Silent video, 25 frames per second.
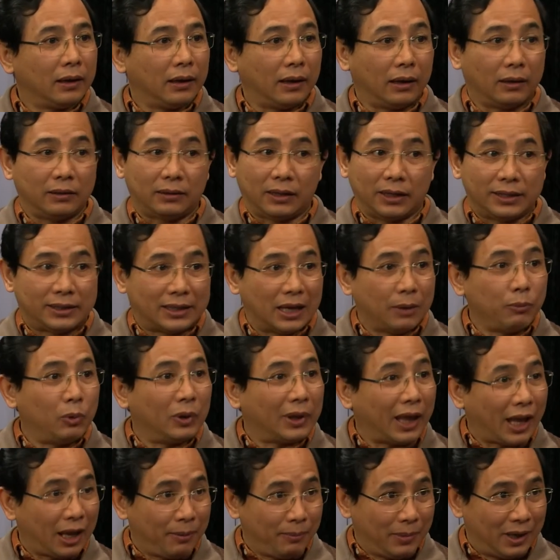The yeah. same with
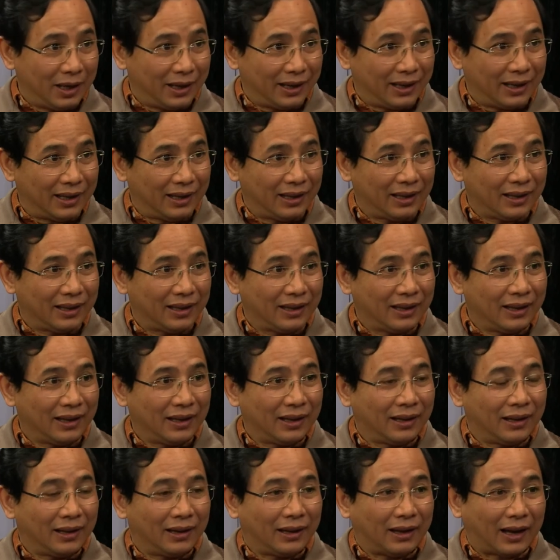Emily. Yeah.
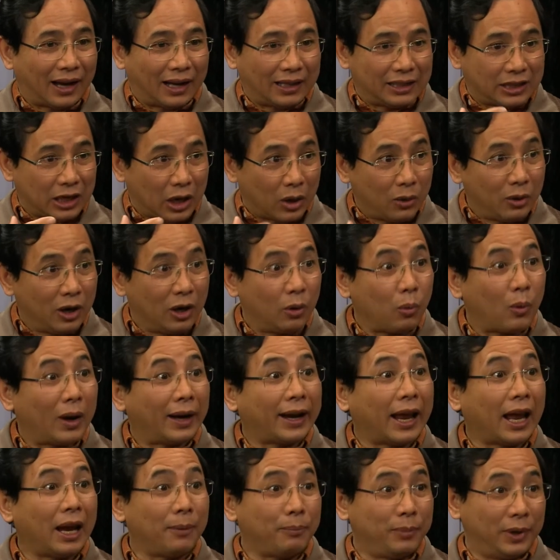I tell her what
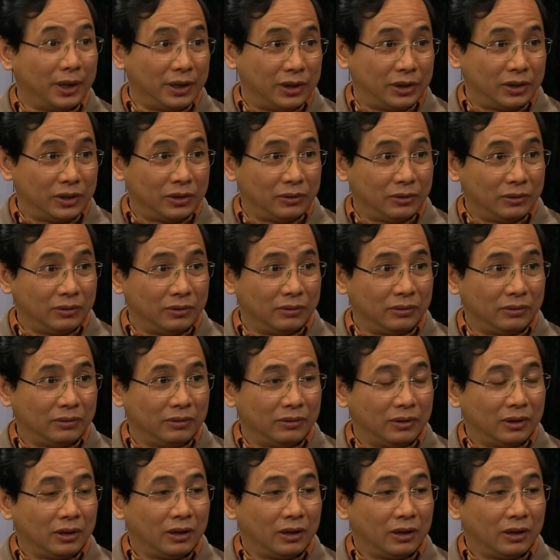happened to